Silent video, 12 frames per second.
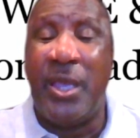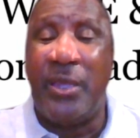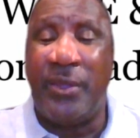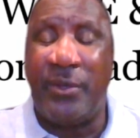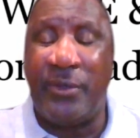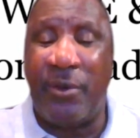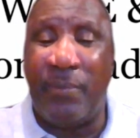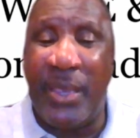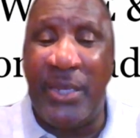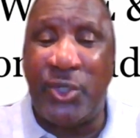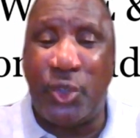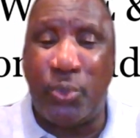to,
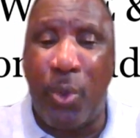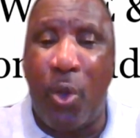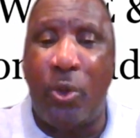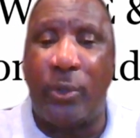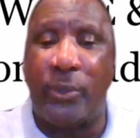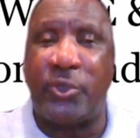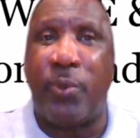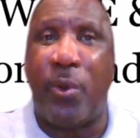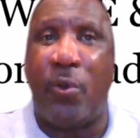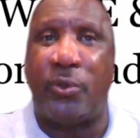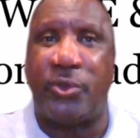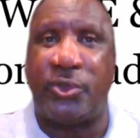they're made
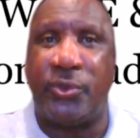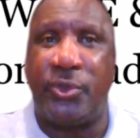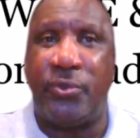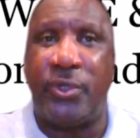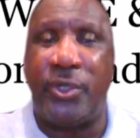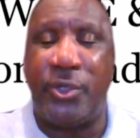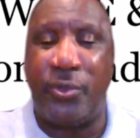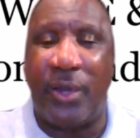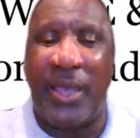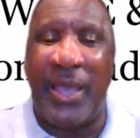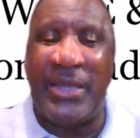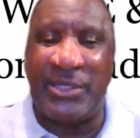smaller and smaller so you
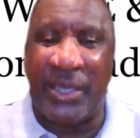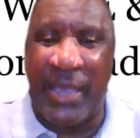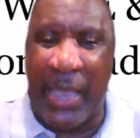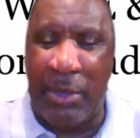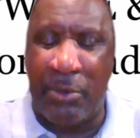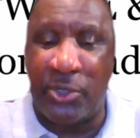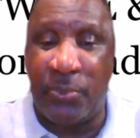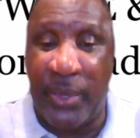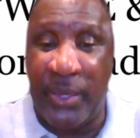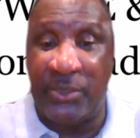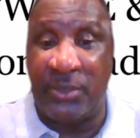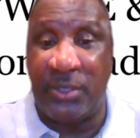can utilize the
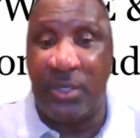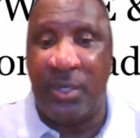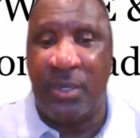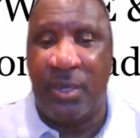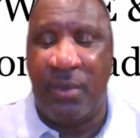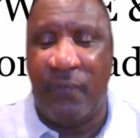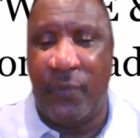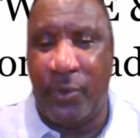counter space